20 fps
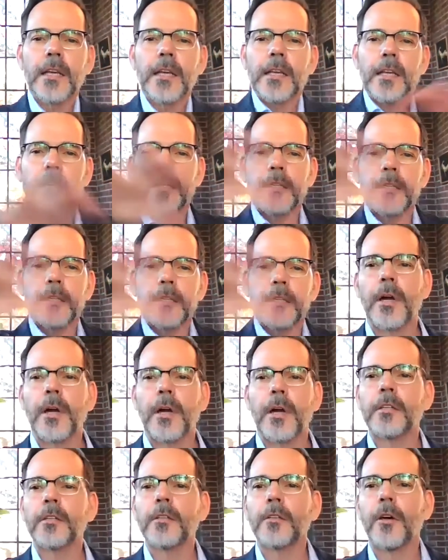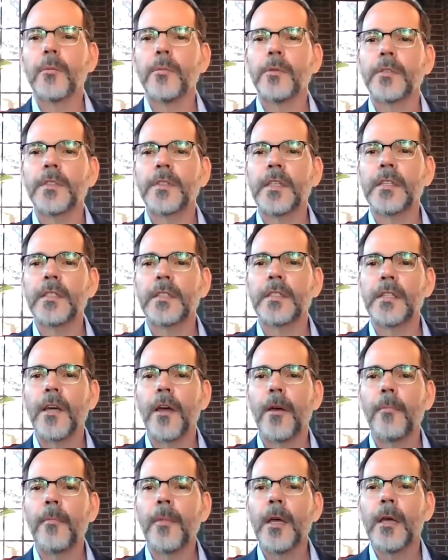in a broader global
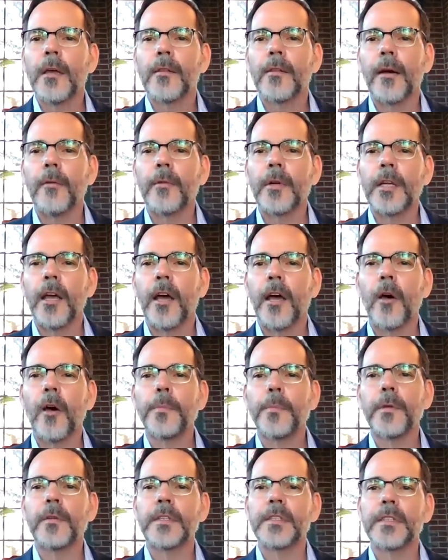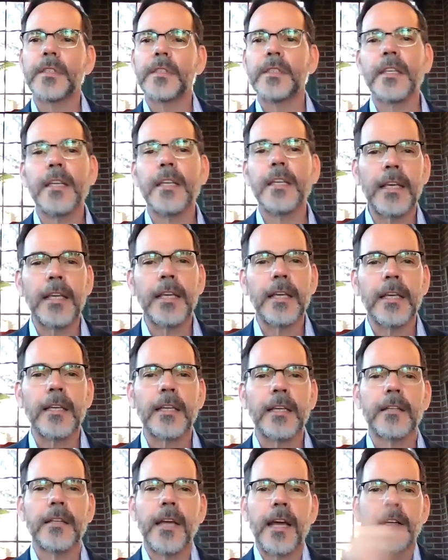system that would help you to see
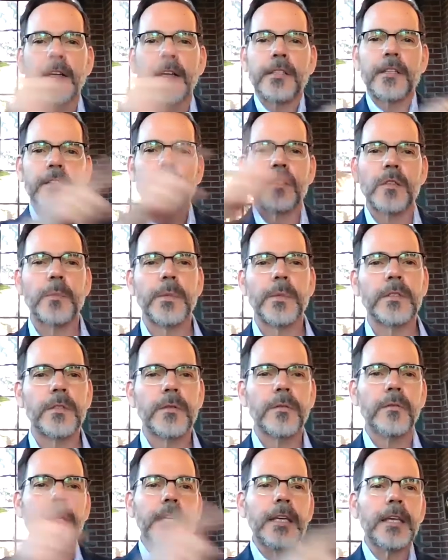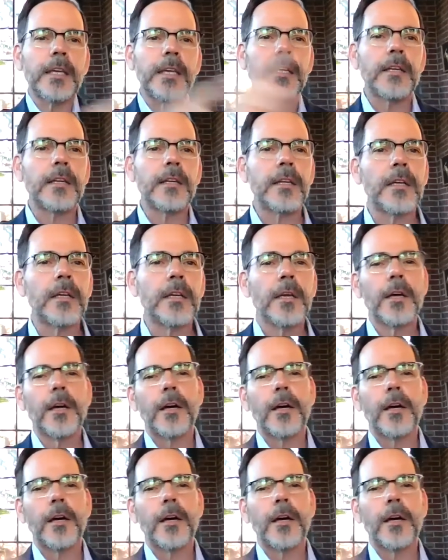connections between